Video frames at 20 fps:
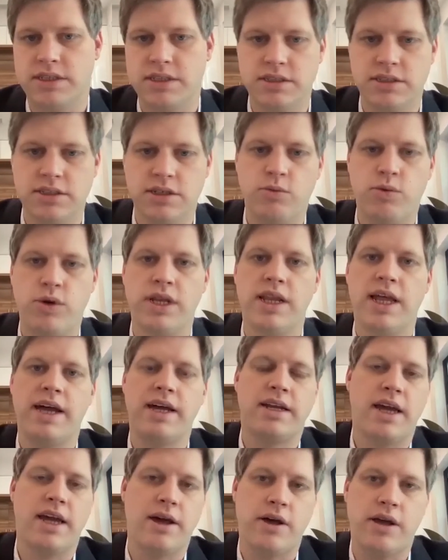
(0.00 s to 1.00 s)
And so we
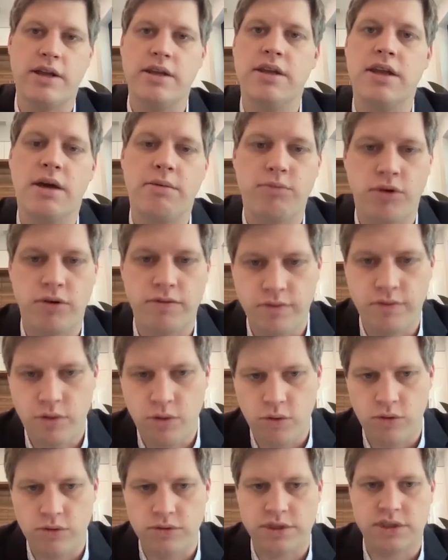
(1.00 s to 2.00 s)
laid out a number of
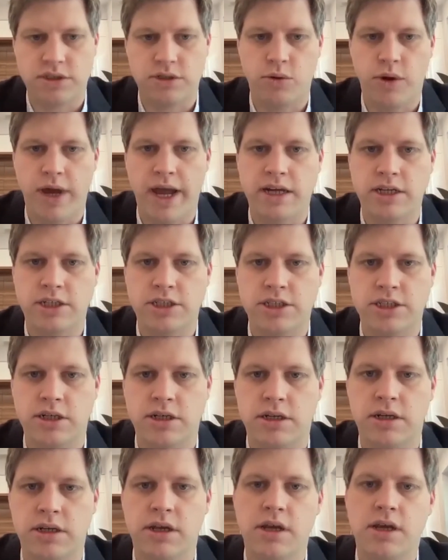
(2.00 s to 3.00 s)
calls to
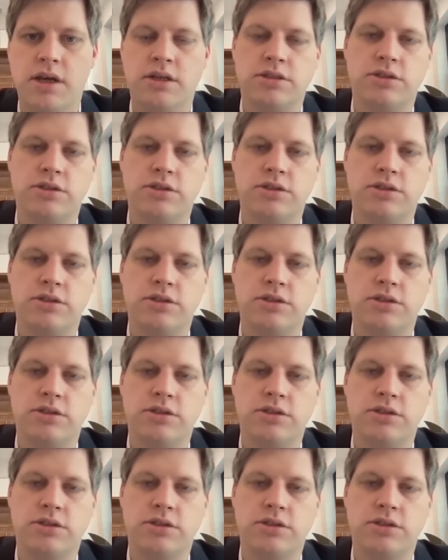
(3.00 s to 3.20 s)
action